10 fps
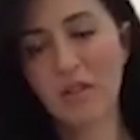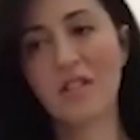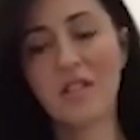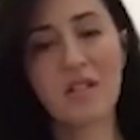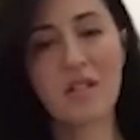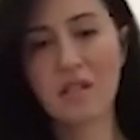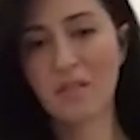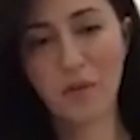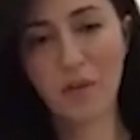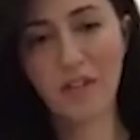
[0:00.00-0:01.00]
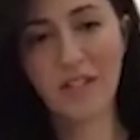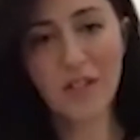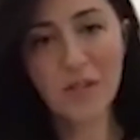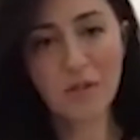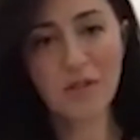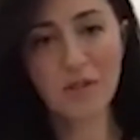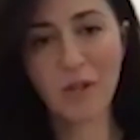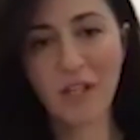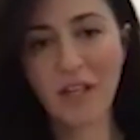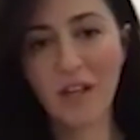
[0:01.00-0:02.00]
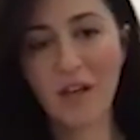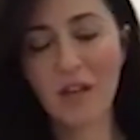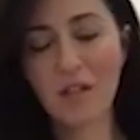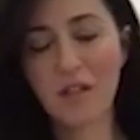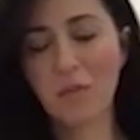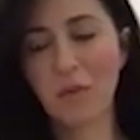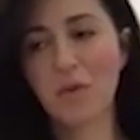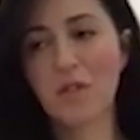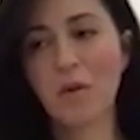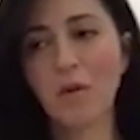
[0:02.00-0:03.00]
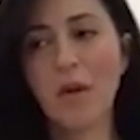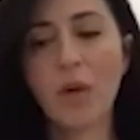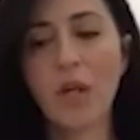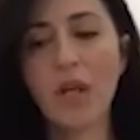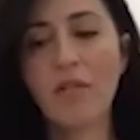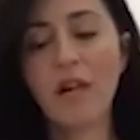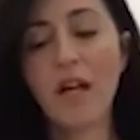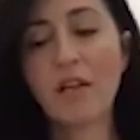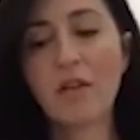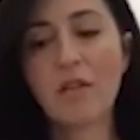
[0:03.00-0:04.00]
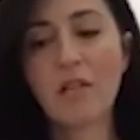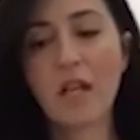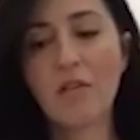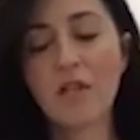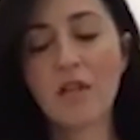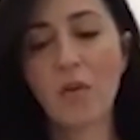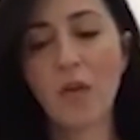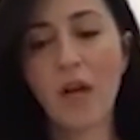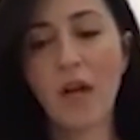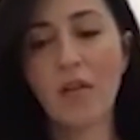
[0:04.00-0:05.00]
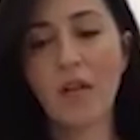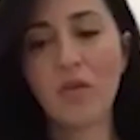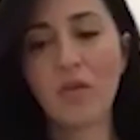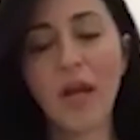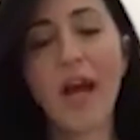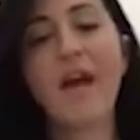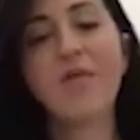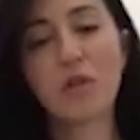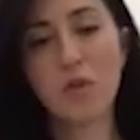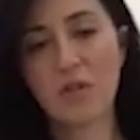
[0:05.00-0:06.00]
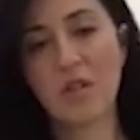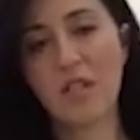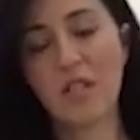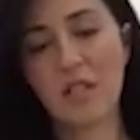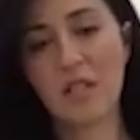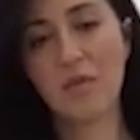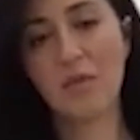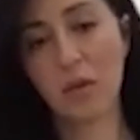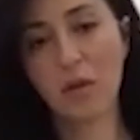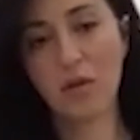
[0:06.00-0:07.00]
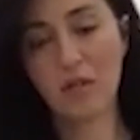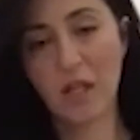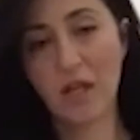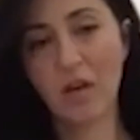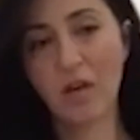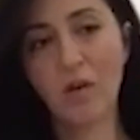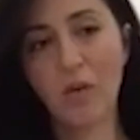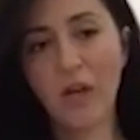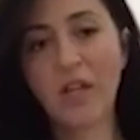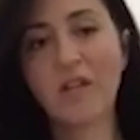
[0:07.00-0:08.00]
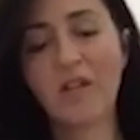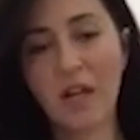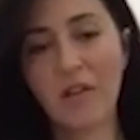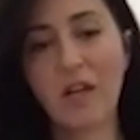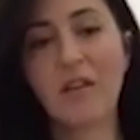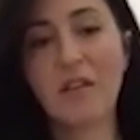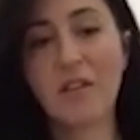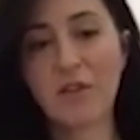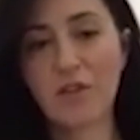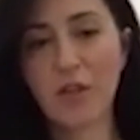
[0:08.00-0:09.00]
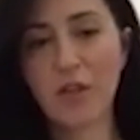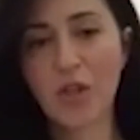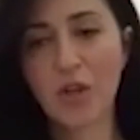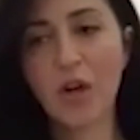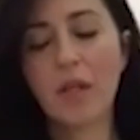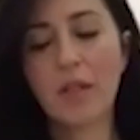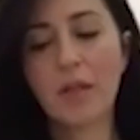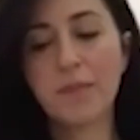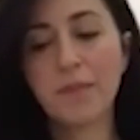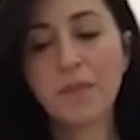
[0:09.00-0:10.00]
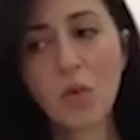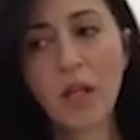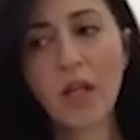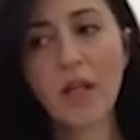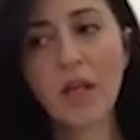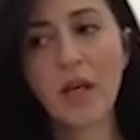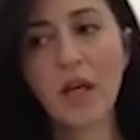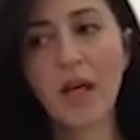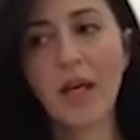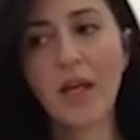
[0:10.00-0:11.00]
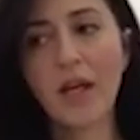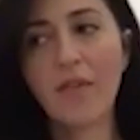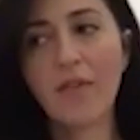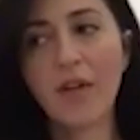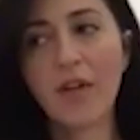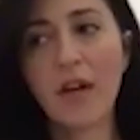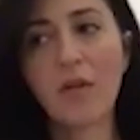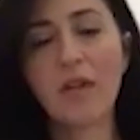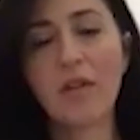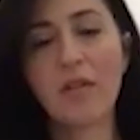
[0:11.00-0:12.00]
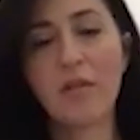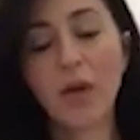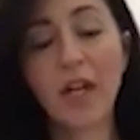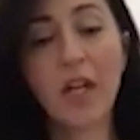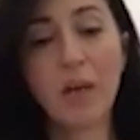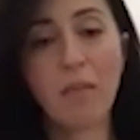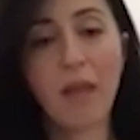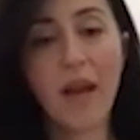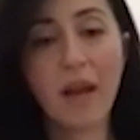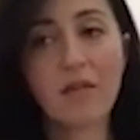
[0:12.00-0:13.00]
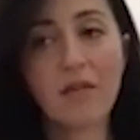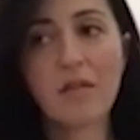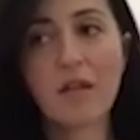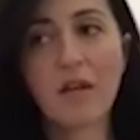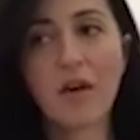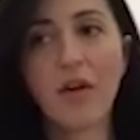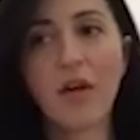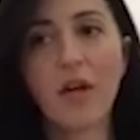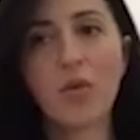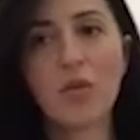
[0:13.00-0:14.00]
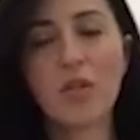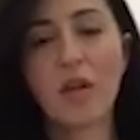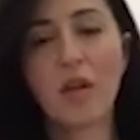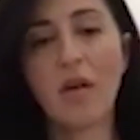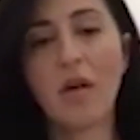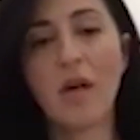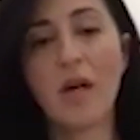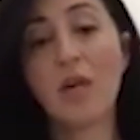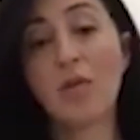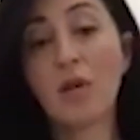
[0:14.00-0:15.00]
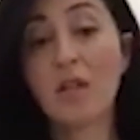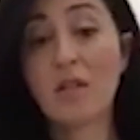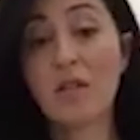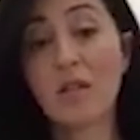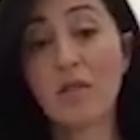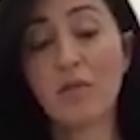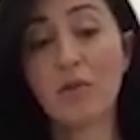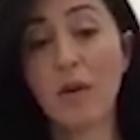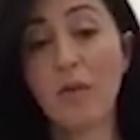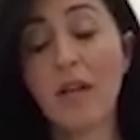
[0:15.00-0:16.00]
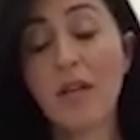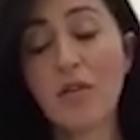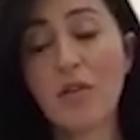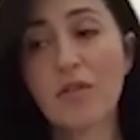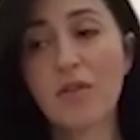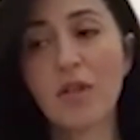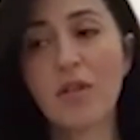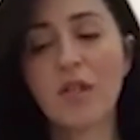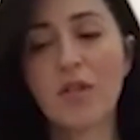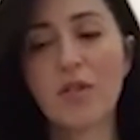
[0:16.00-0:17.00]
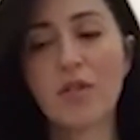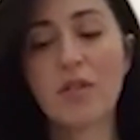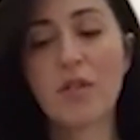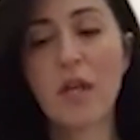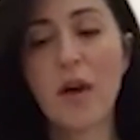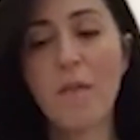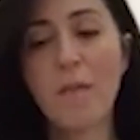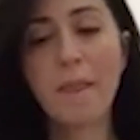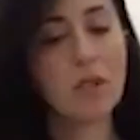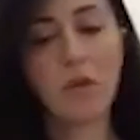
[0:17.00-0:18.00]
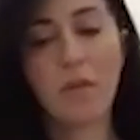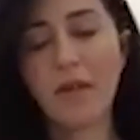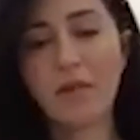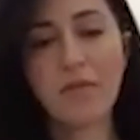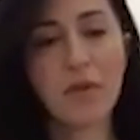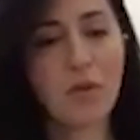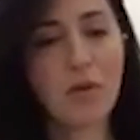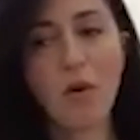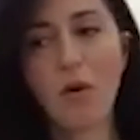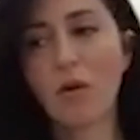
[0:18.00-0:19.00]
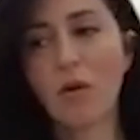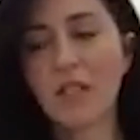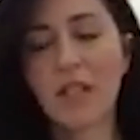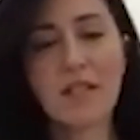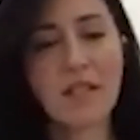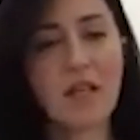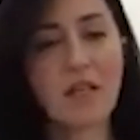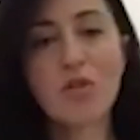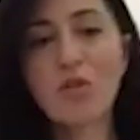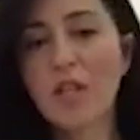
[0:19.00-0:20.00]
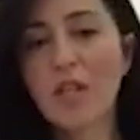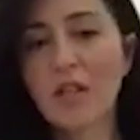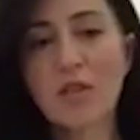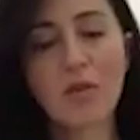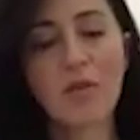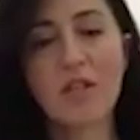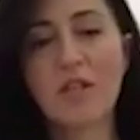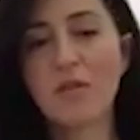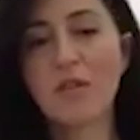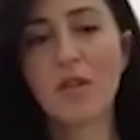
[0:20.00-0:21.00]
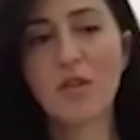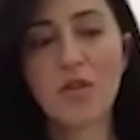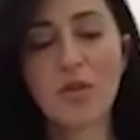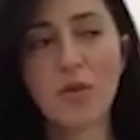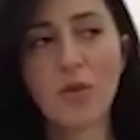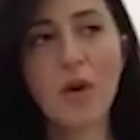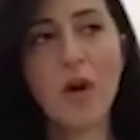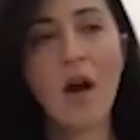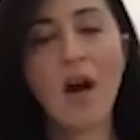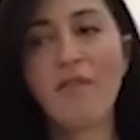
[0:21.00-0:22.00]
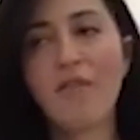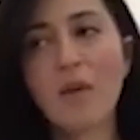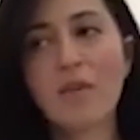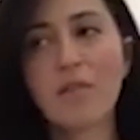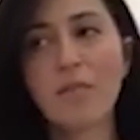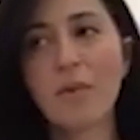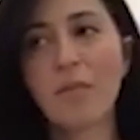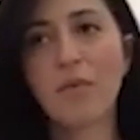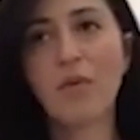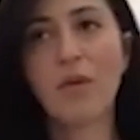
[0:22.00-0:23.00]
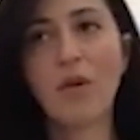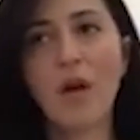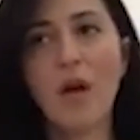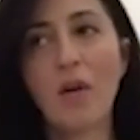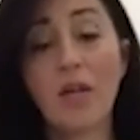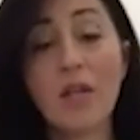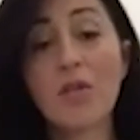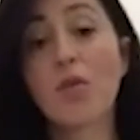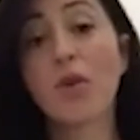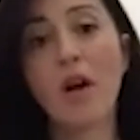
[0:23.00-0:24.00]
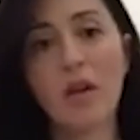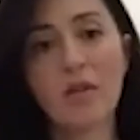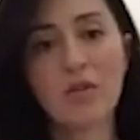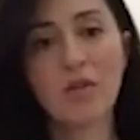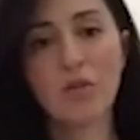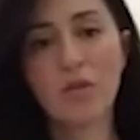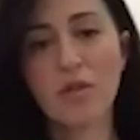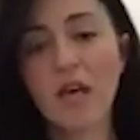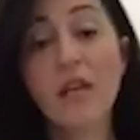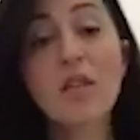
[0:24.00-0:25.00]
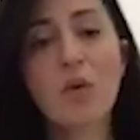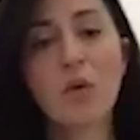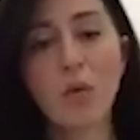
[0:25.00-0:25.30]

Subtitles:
exists for centuries already, I suppose. So we find ourselves in a way that we have to use these systems because they are already there, they're the infrastructure. And when I figured out that Ukrainian banks are using a card-to-card system for money transfers, I just made a few calls, and I started to dig into this issue. I found some people in Israel to just ask.